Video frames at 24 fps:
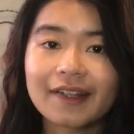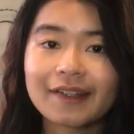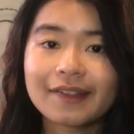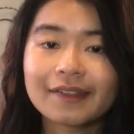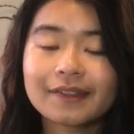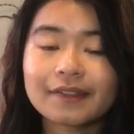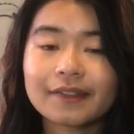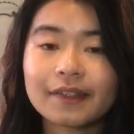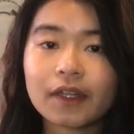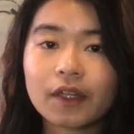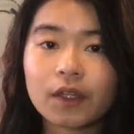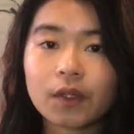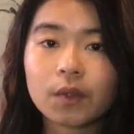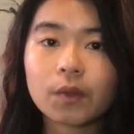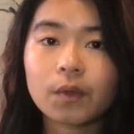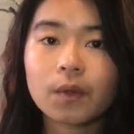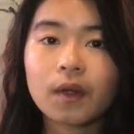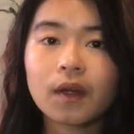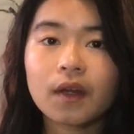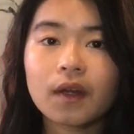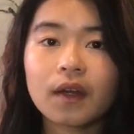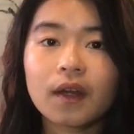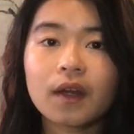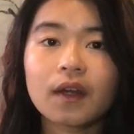
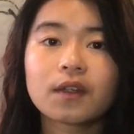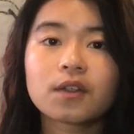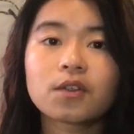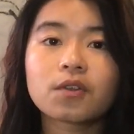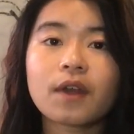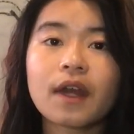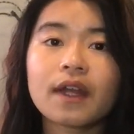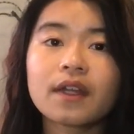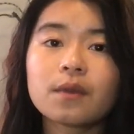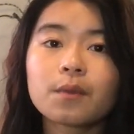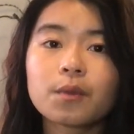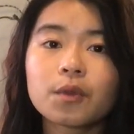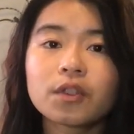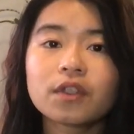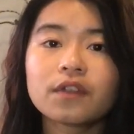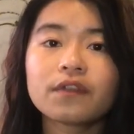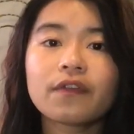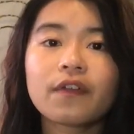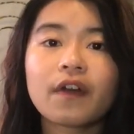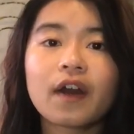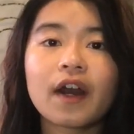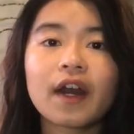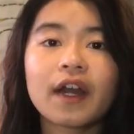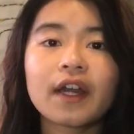So try to
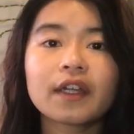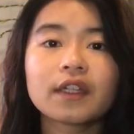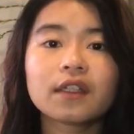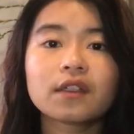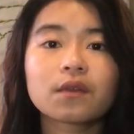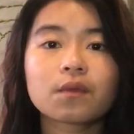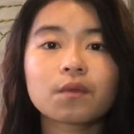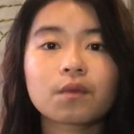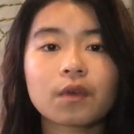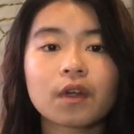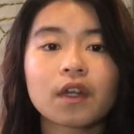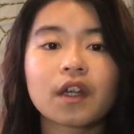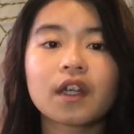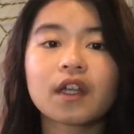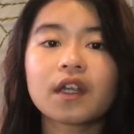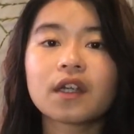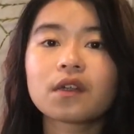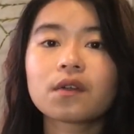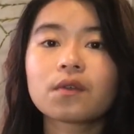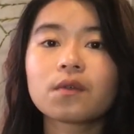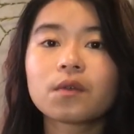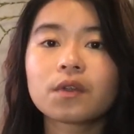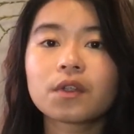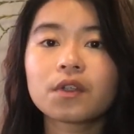modify your
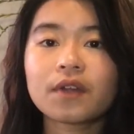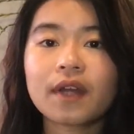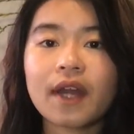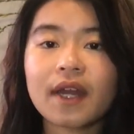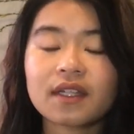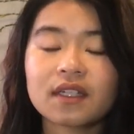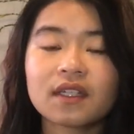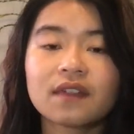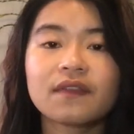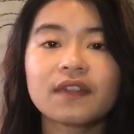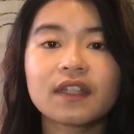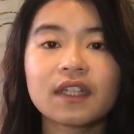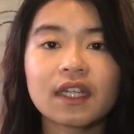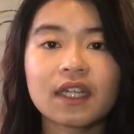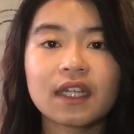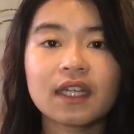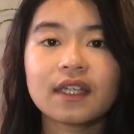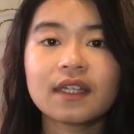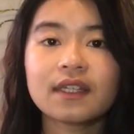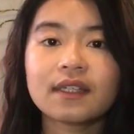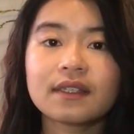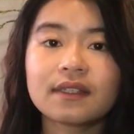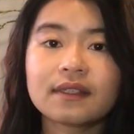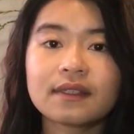work or your
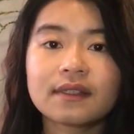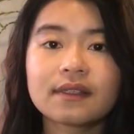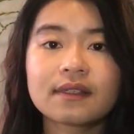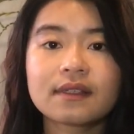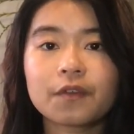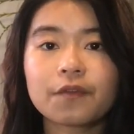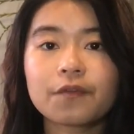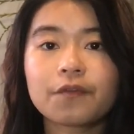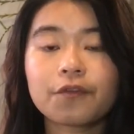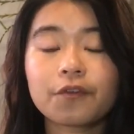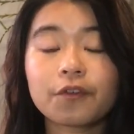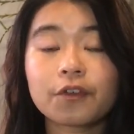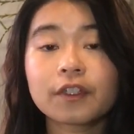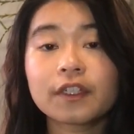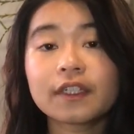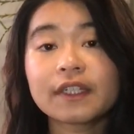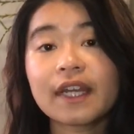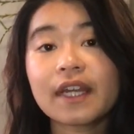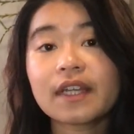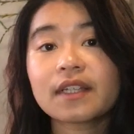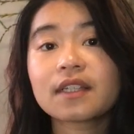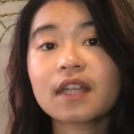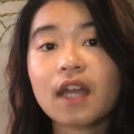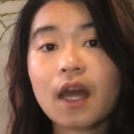activities for the
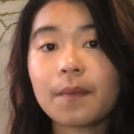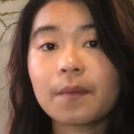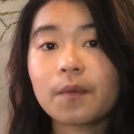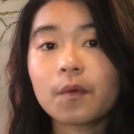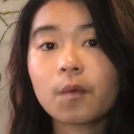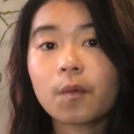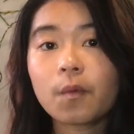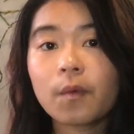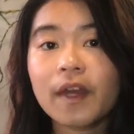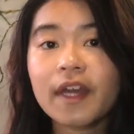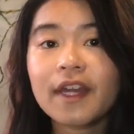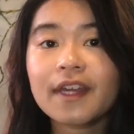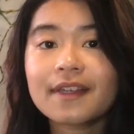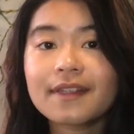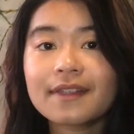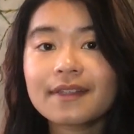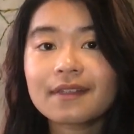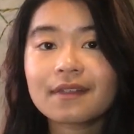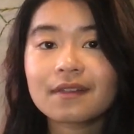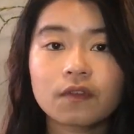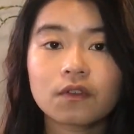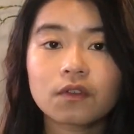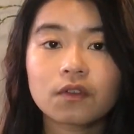next couple of weeks